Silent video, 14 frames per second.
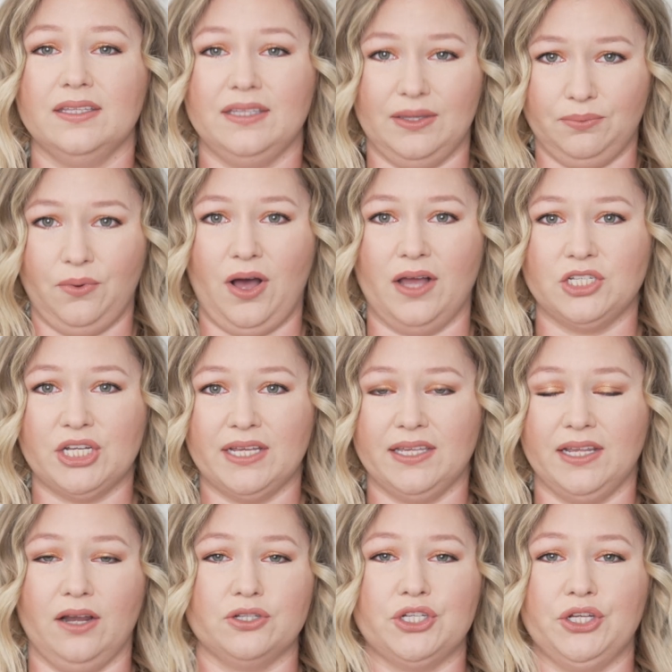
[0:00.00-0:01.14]
keep watching
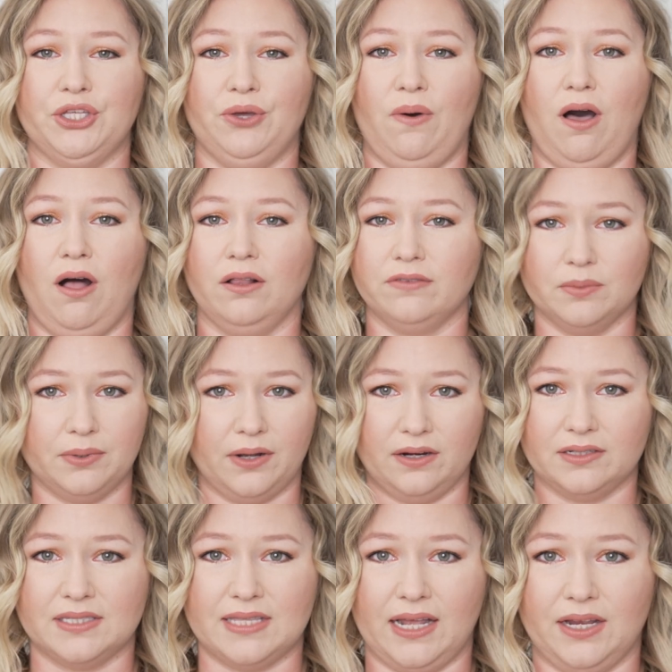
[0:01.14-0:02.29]
and I'll show you all of the
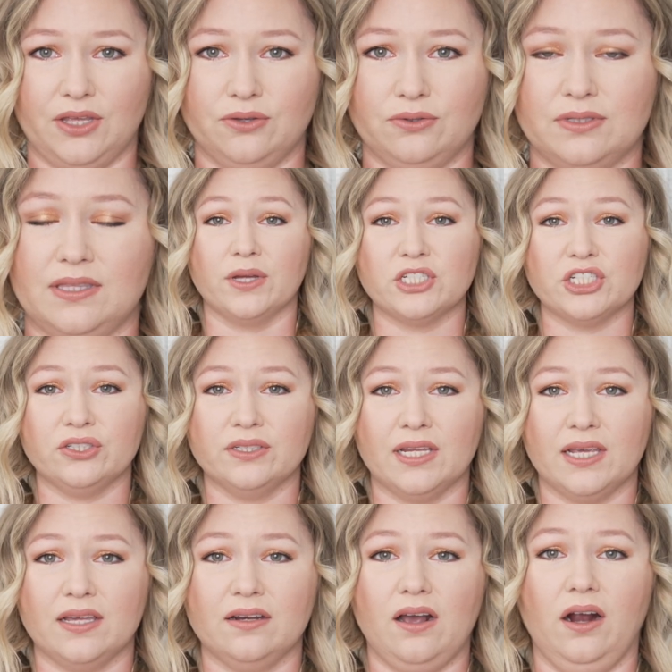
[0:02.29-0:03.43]
products that I use. What you'll
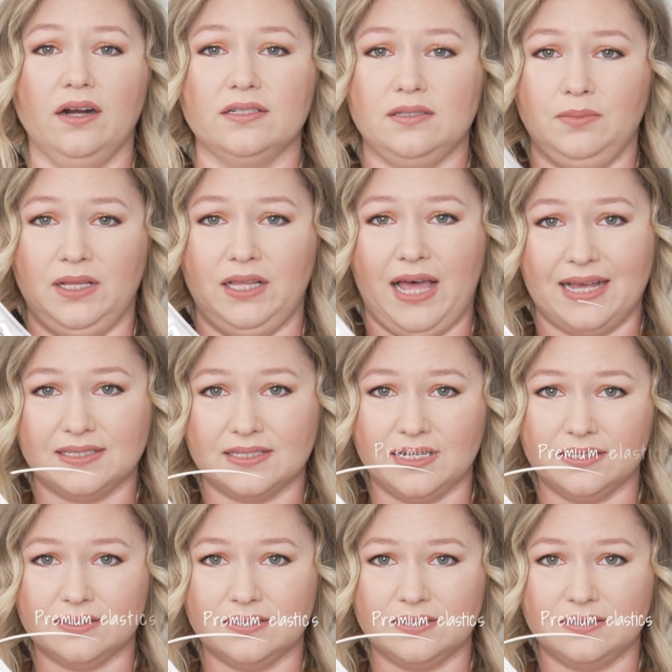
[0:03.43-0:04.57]
need are some
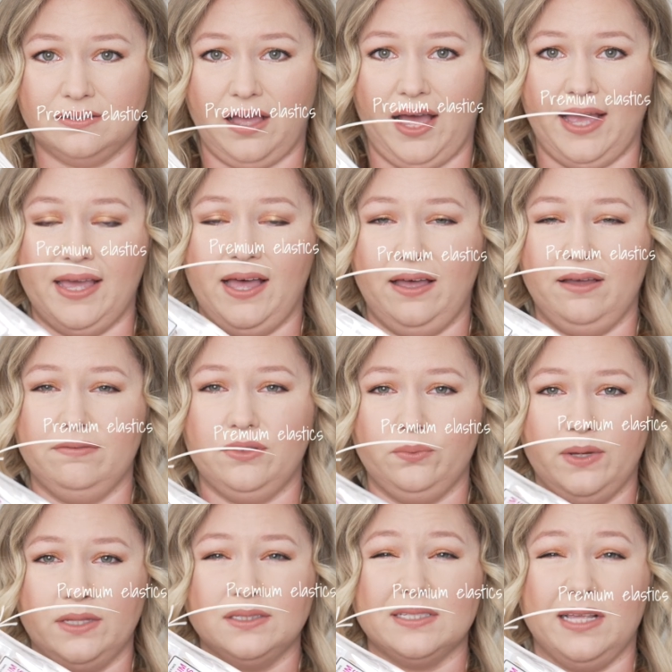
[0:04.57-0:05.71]
elastics. I have the
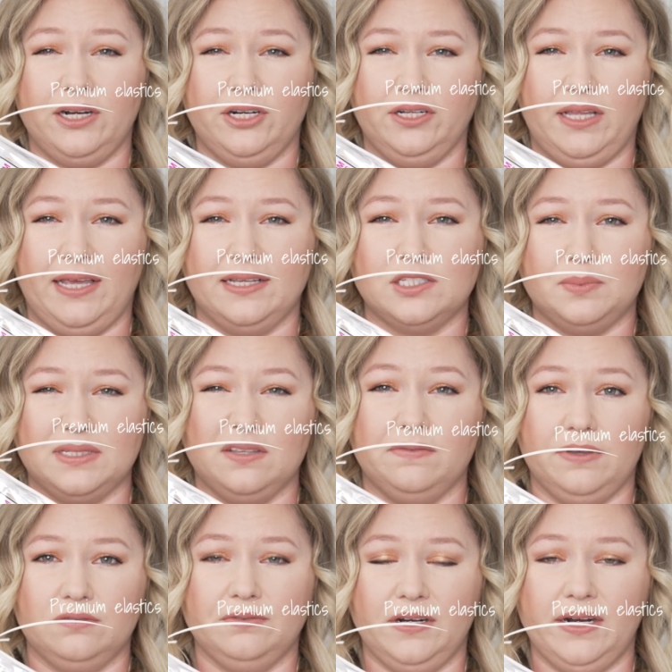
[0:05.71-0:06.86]
ones that are like
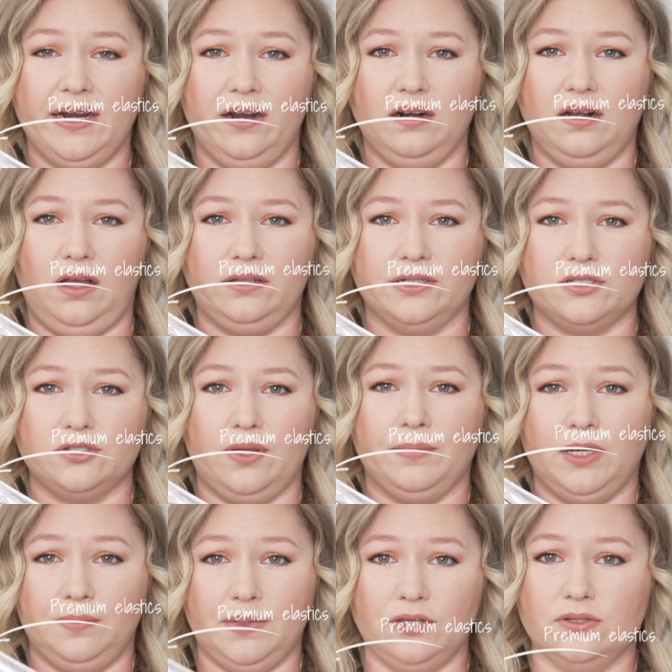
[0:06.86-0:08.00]
specific for hair color, so I'm
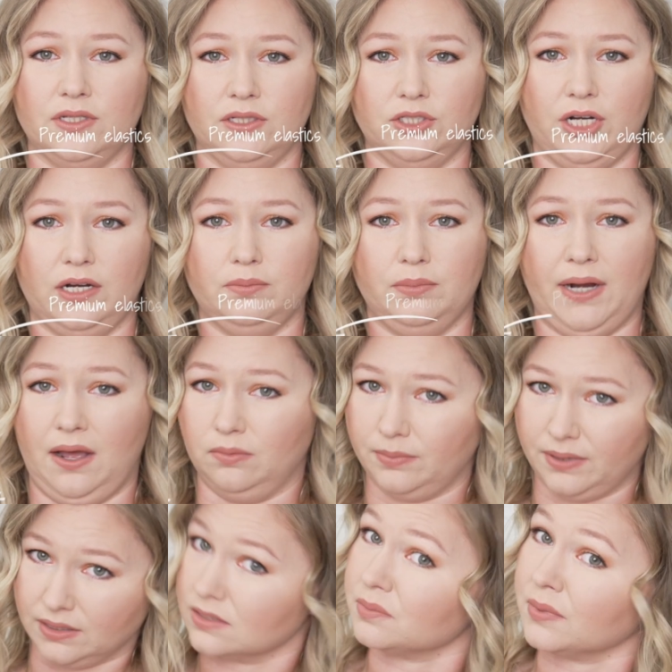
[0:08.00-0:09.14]
going to be using dark brown
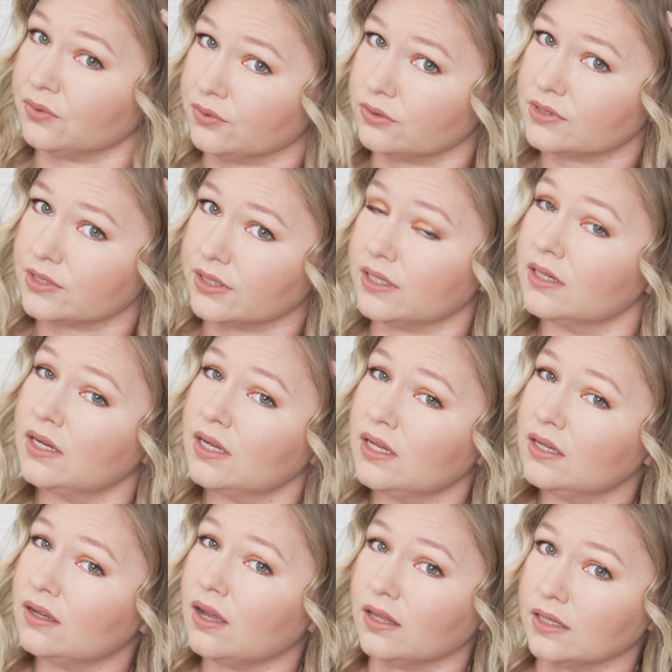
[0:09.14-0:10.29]
because my roots are
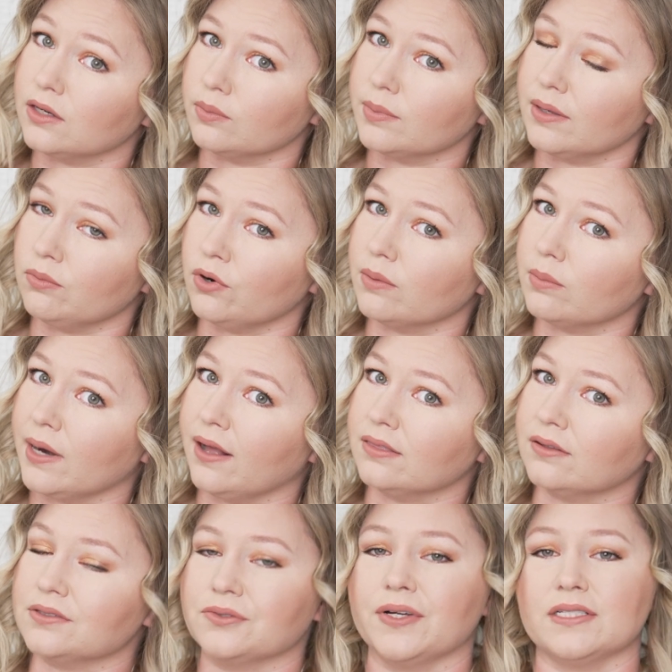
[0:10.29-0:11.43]
a little bit more
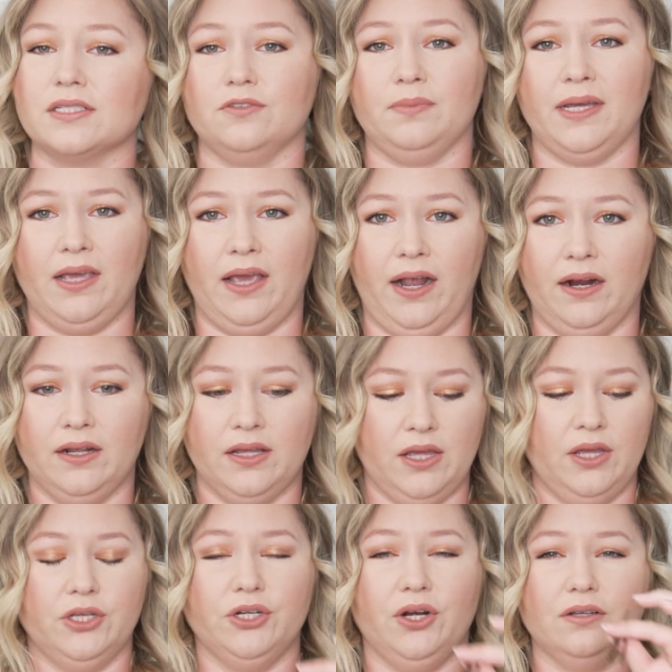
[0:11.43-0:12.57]
brown than the rest of my hair.
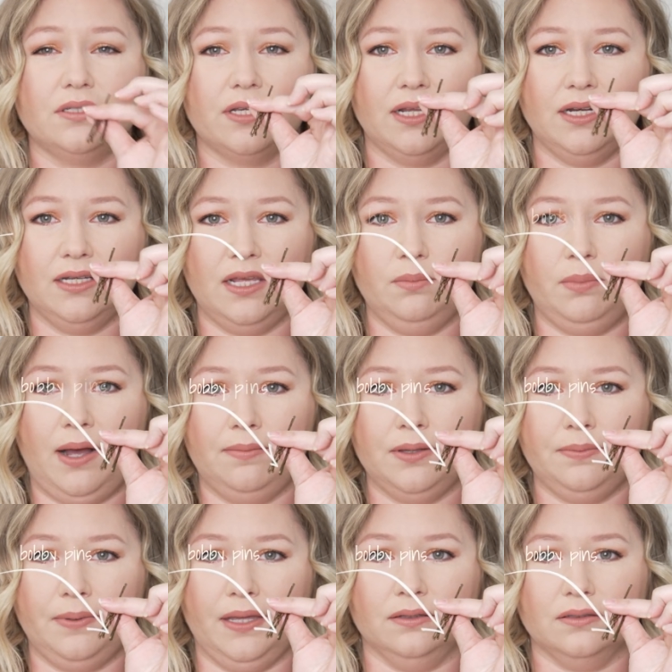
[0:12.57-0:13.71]
You're also going to need bobby
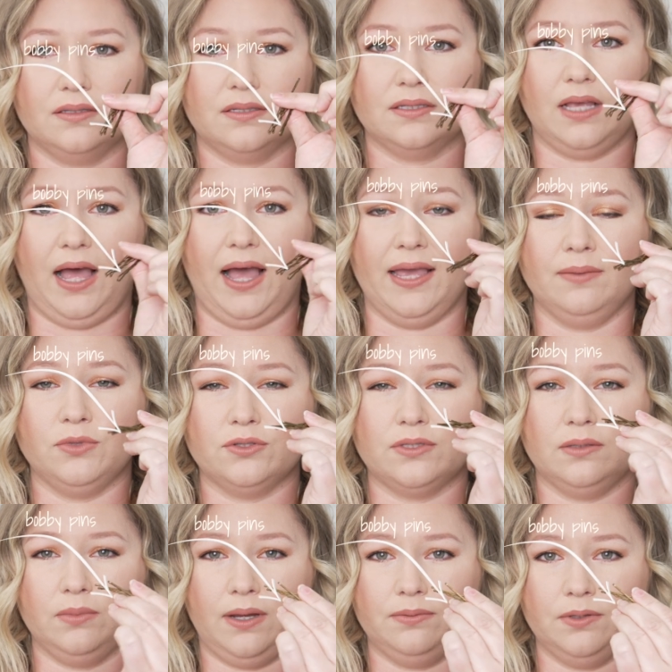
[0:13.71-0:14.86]
pins. I am
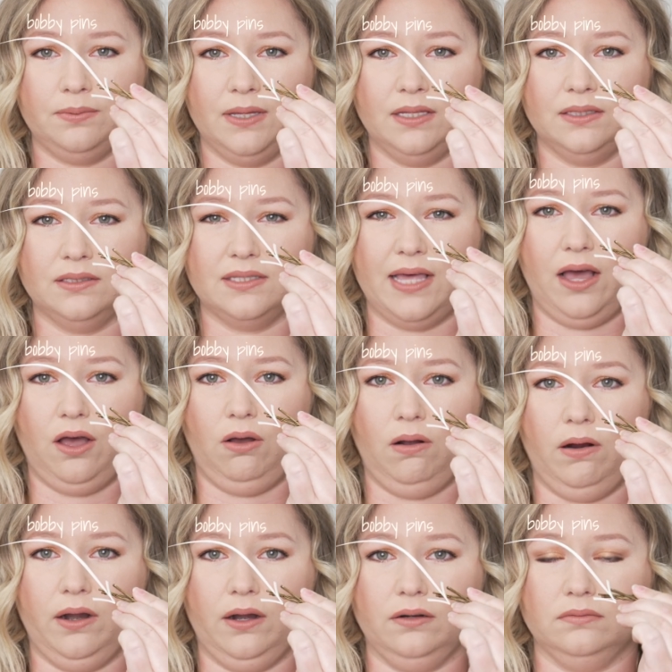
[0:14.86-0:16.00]
using bobby pins that
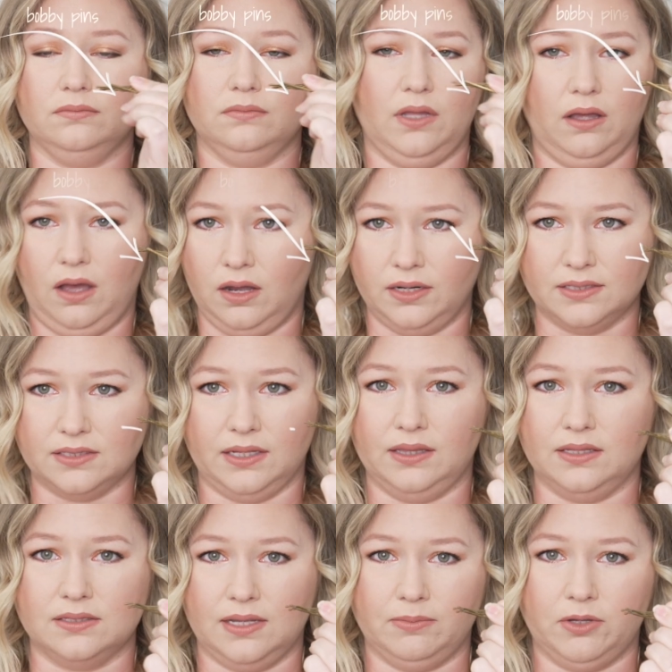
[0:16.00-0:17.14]
are honestly
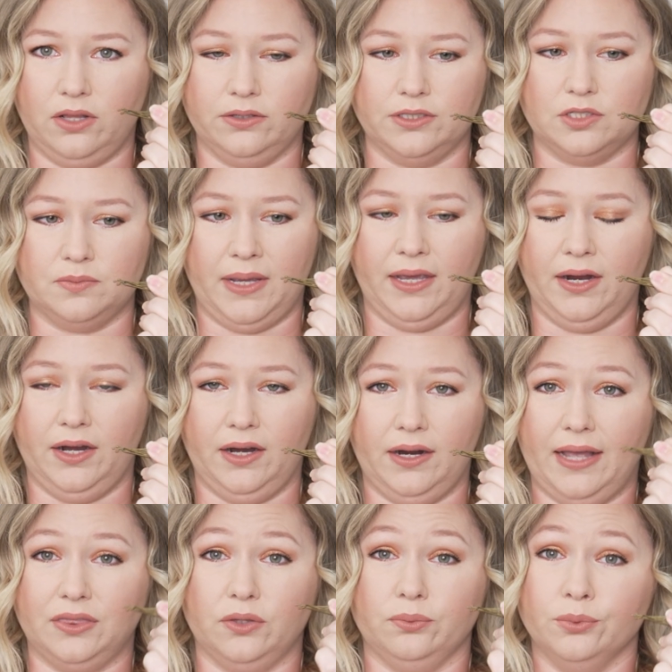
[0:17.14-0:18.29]
the same color as my hair
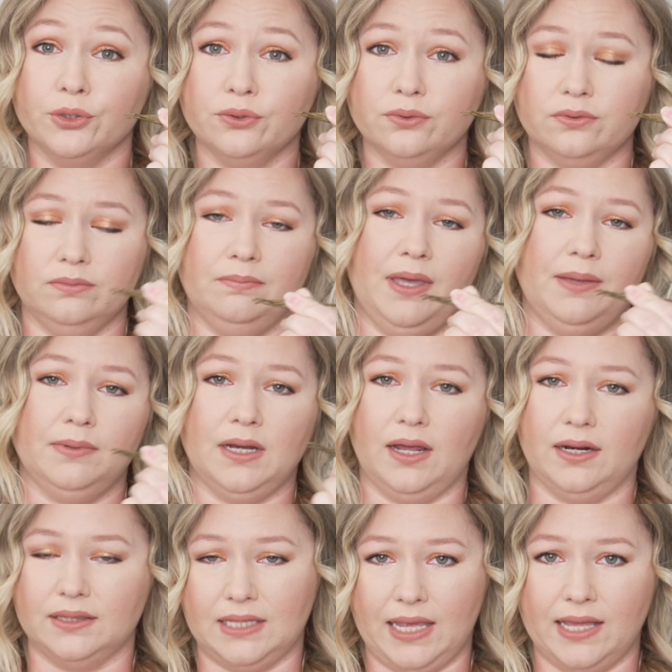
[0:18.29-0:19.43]
at the root, maybe
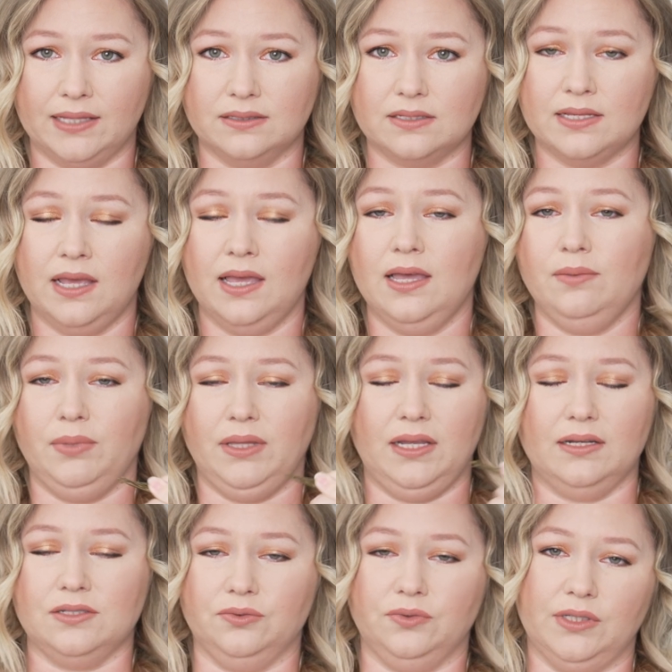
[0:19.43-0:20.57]
not at the ends, but that
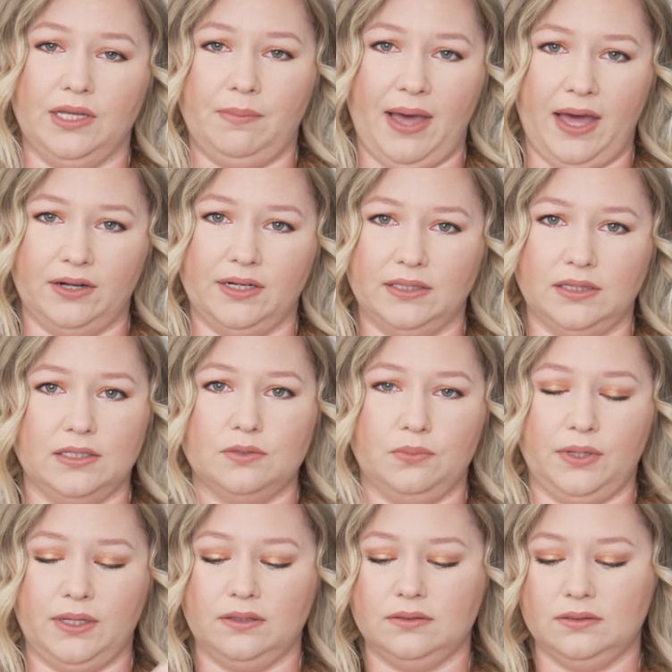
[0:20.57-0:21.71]
doesn't really matter at this
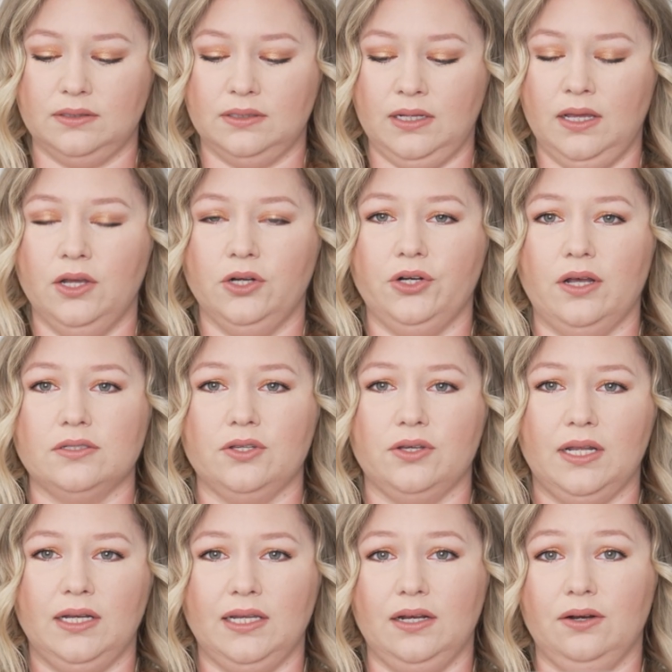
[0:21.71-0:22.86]
point. You're also
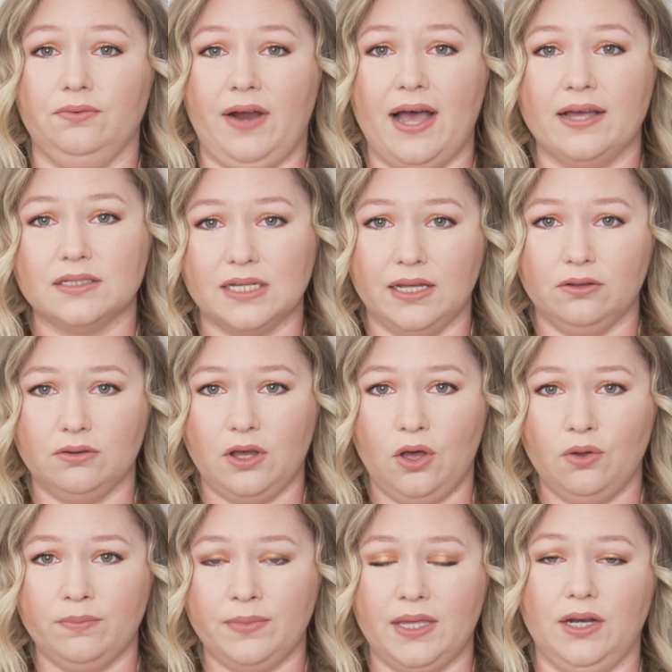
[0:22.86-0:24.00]
going to need a rat tail
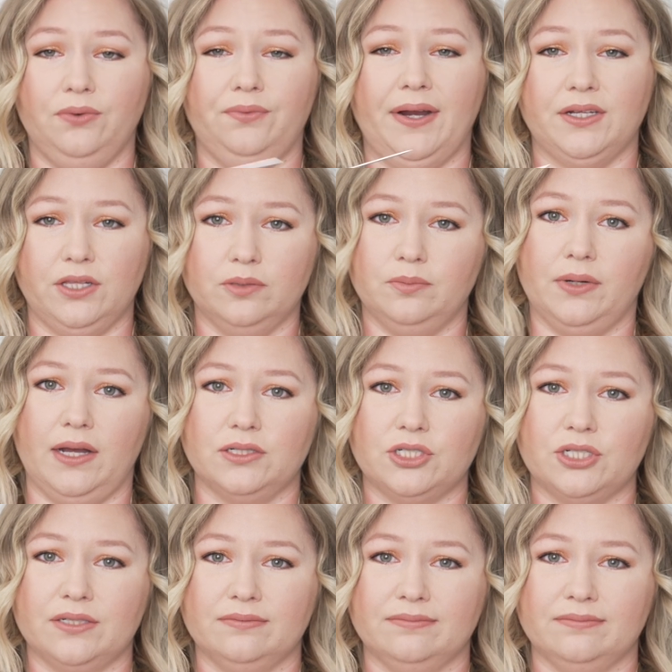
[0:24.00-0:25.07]
comb and a regular brush.